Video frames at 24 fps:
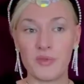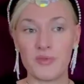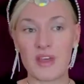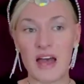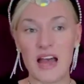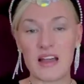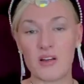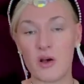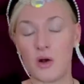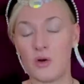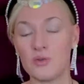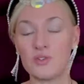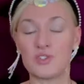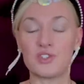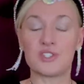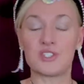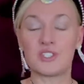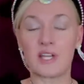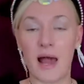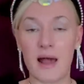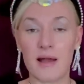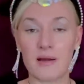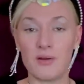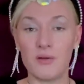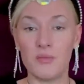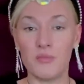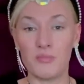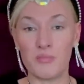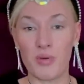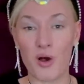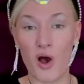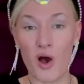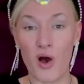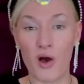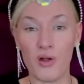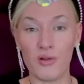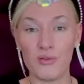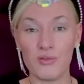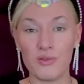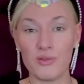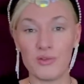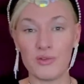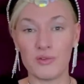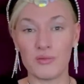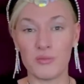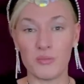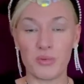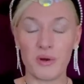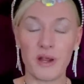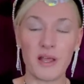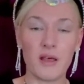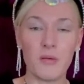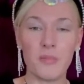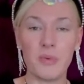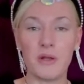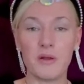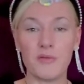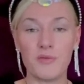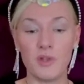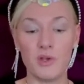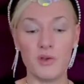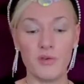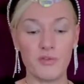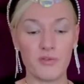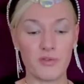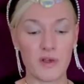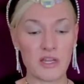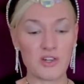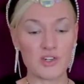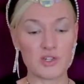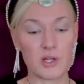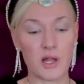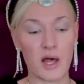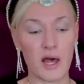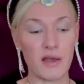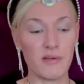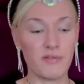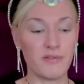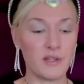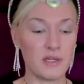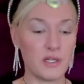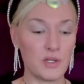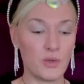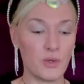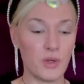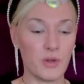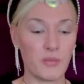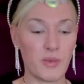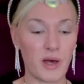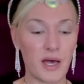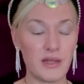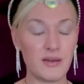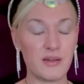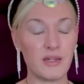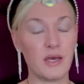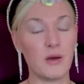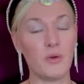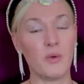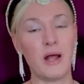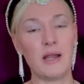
that old stagnant pond and bring a bit of new fresh life into it, my dear.